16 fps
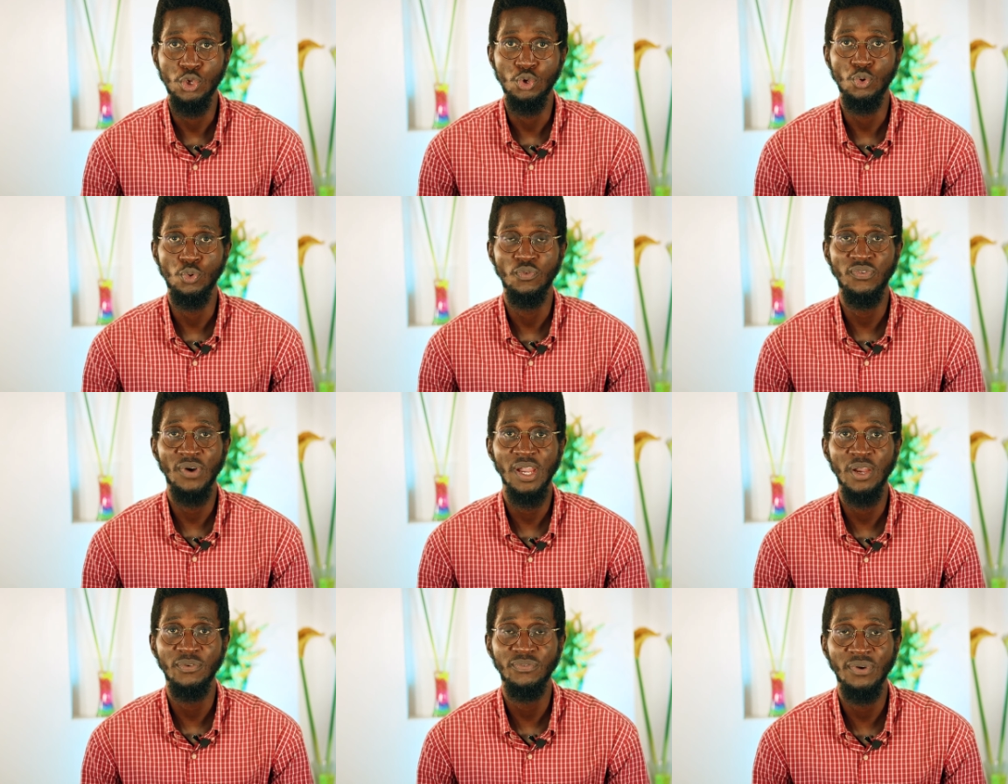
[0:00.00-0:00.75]
You
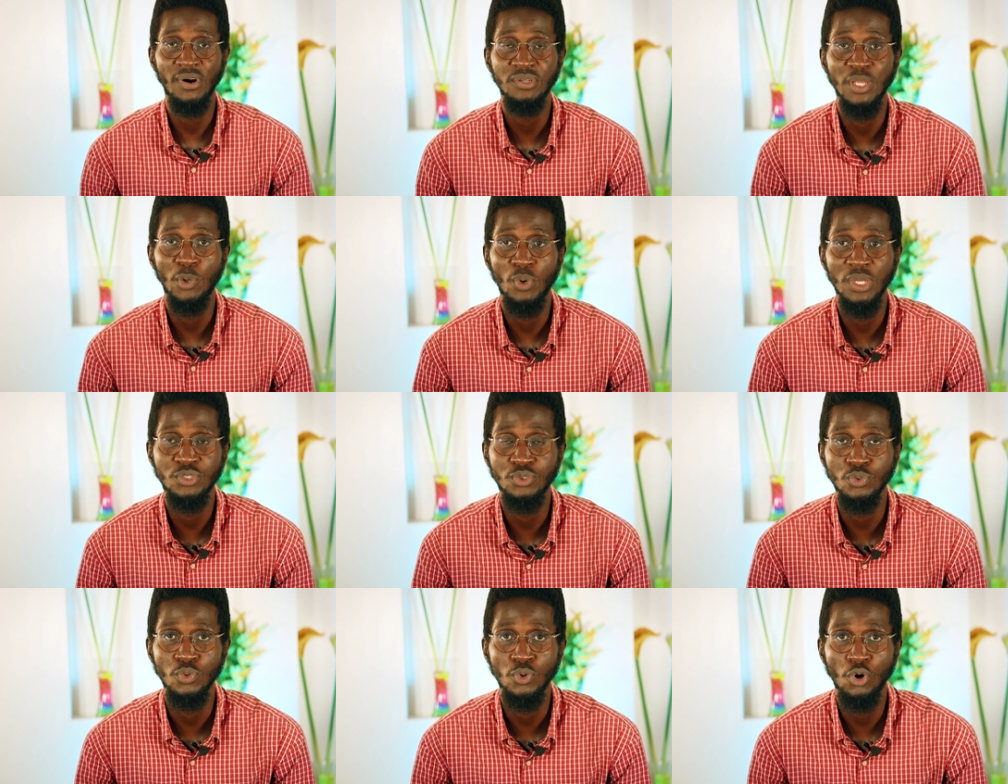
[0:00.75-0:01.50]
find found a way
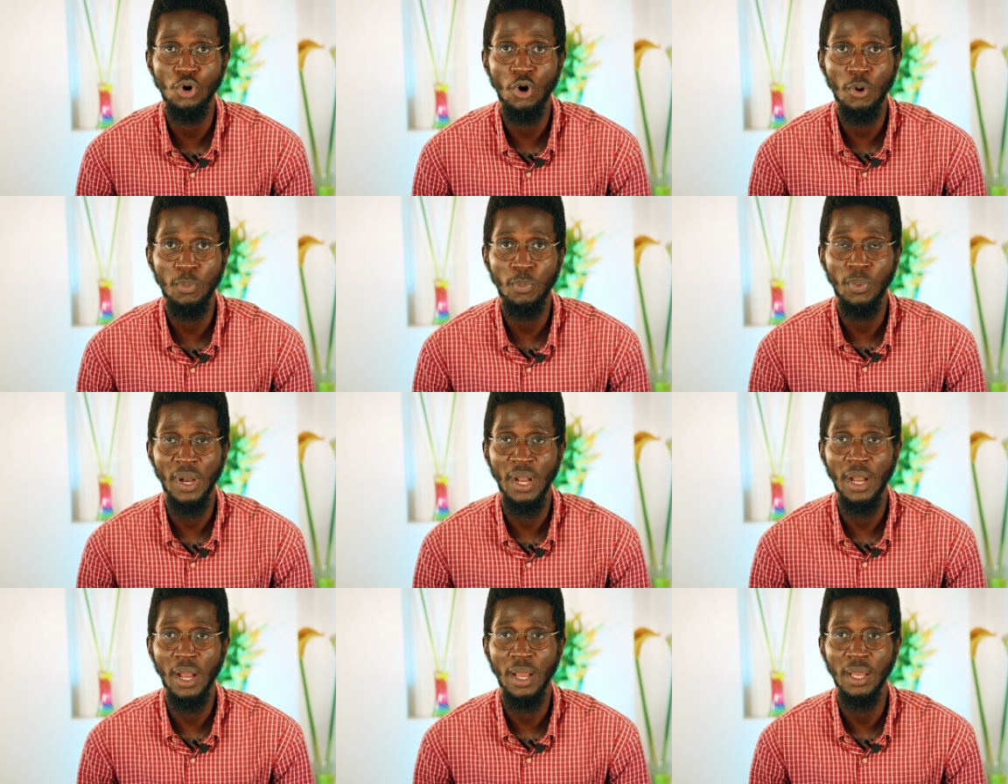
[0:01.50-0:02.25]
to curb
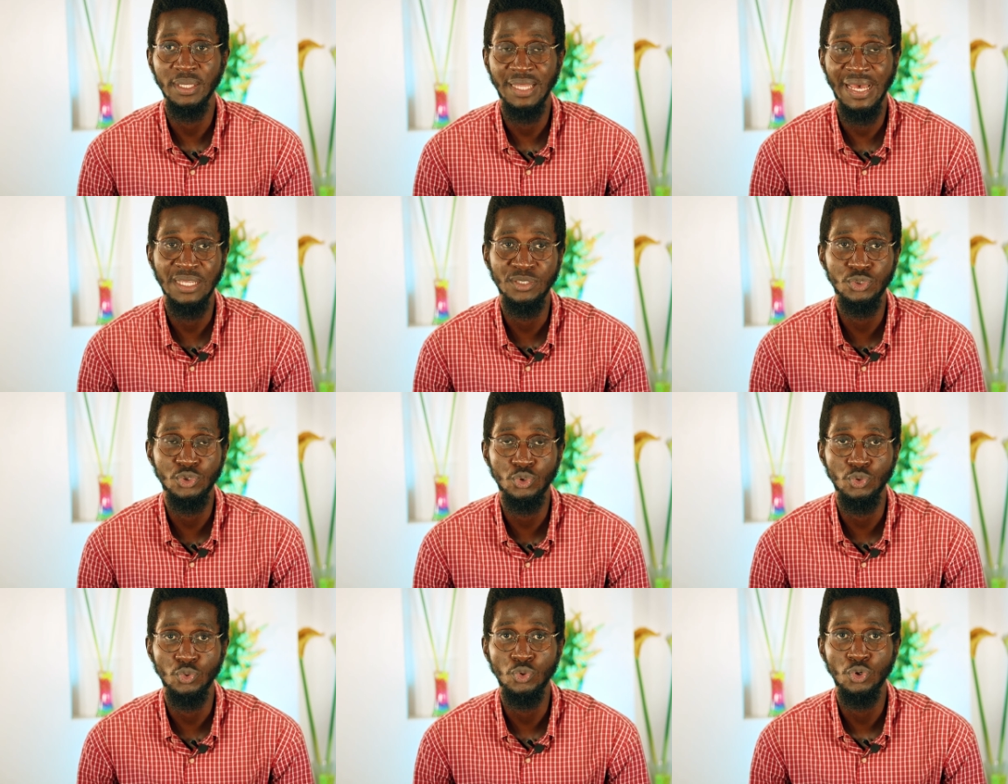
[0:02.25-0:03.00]
uh,
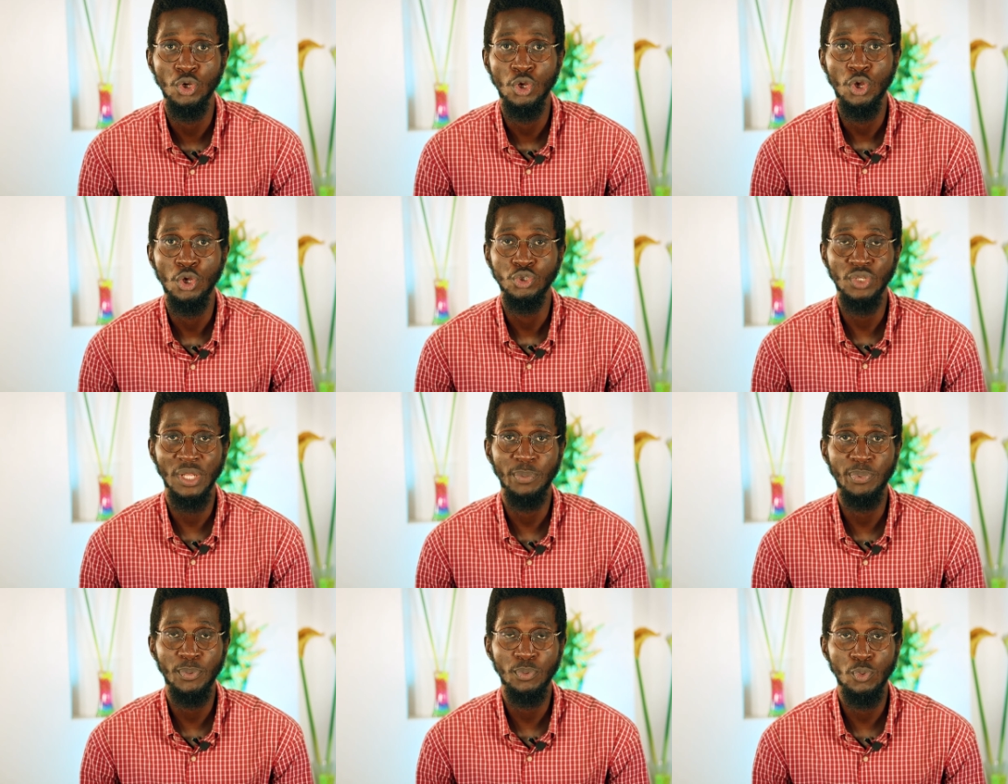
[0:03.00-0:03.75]
that to so
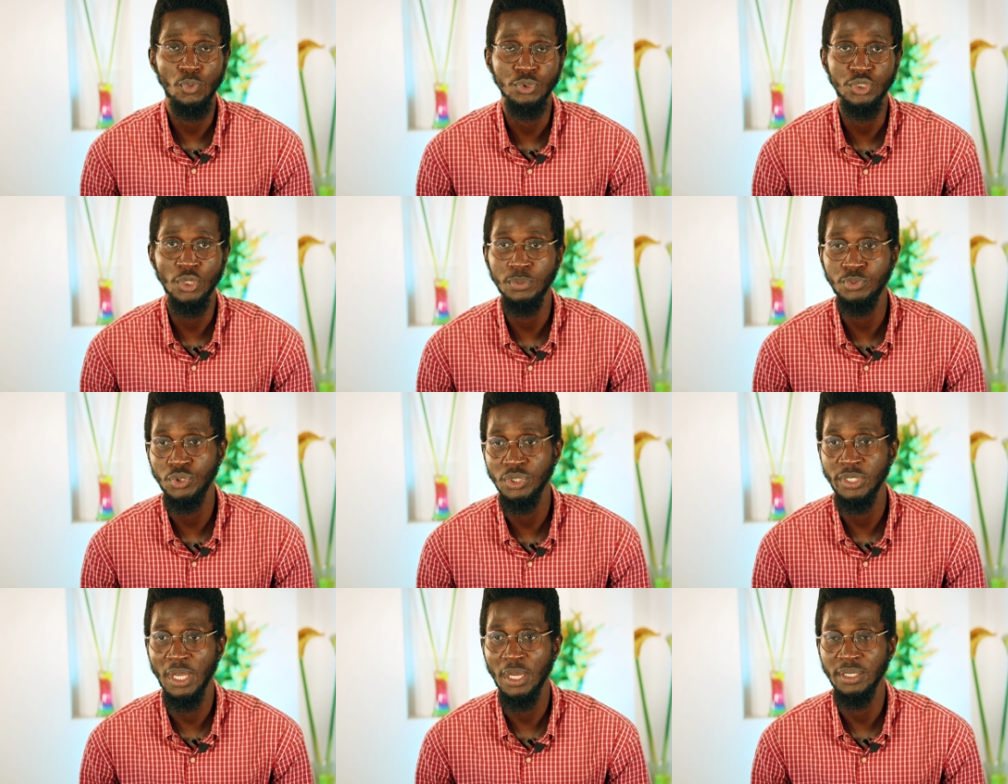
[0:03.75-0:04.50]
that people will stop
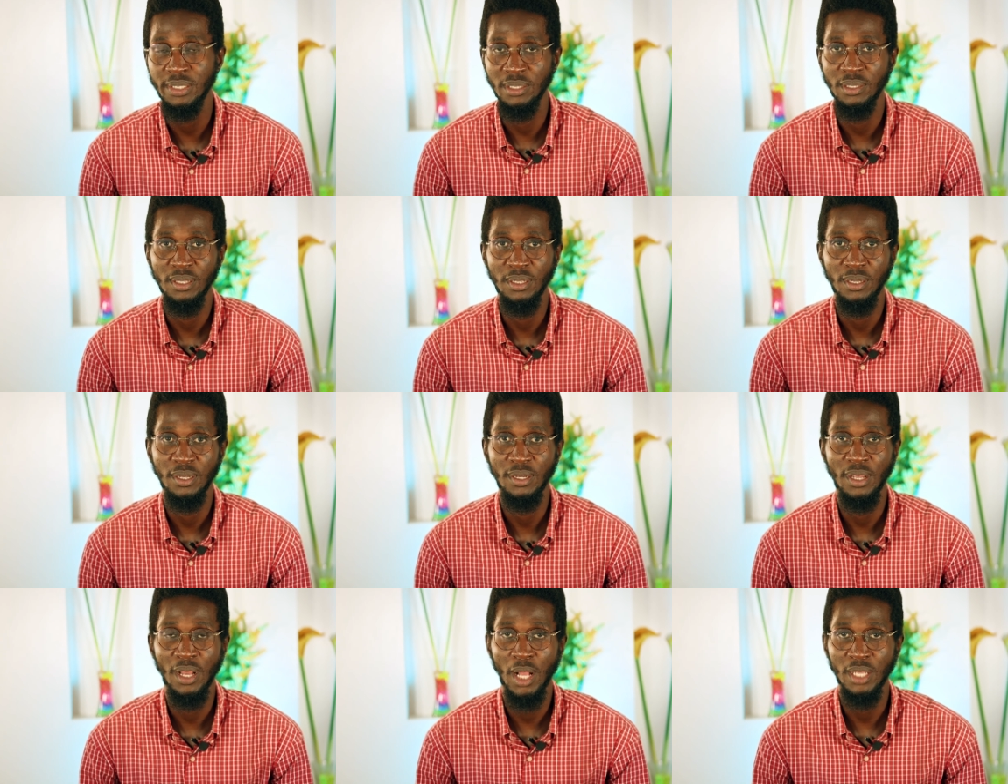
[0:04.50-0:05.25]
throwing their
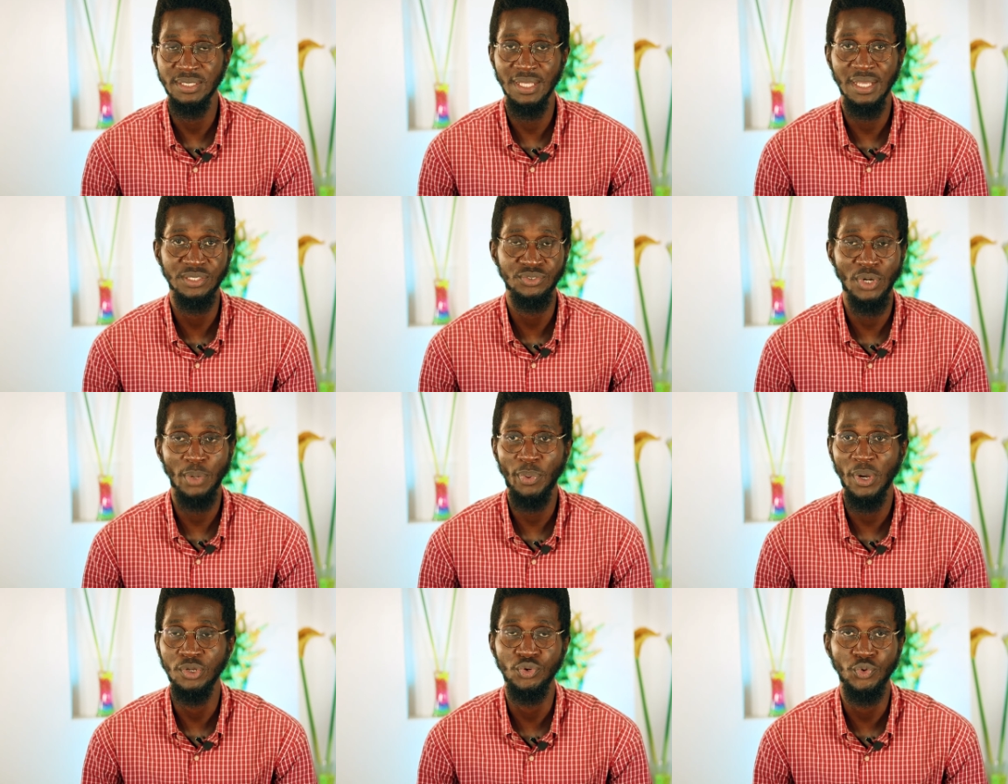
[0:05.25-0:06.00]
uh, snack
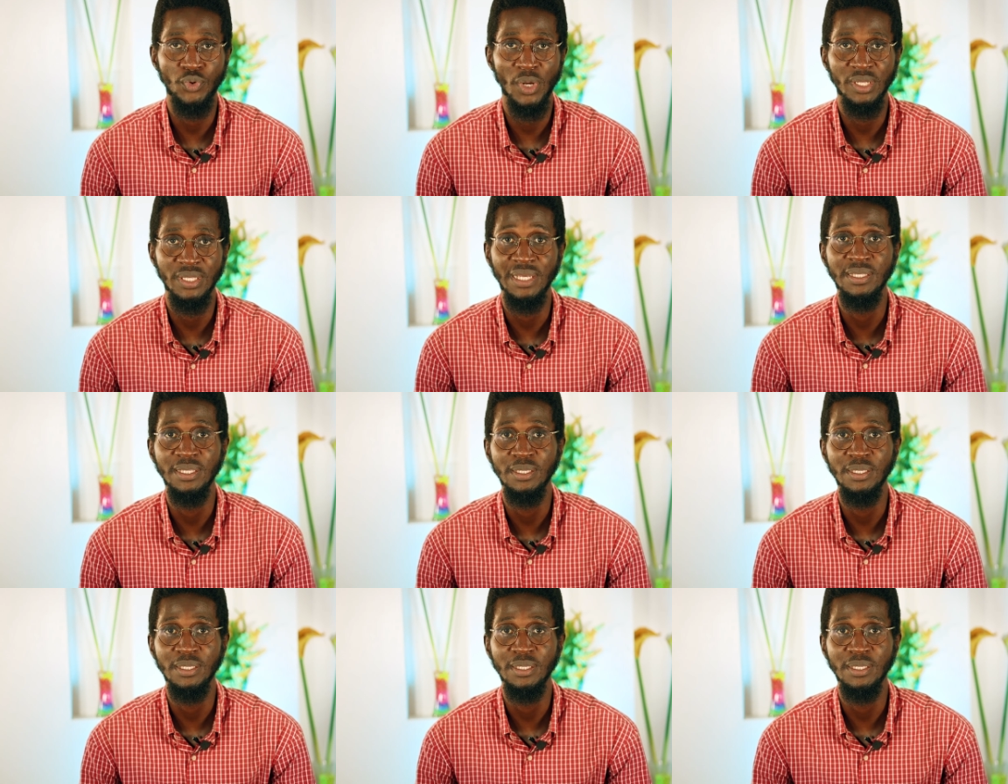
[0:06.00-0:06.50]
wrapper on the ground,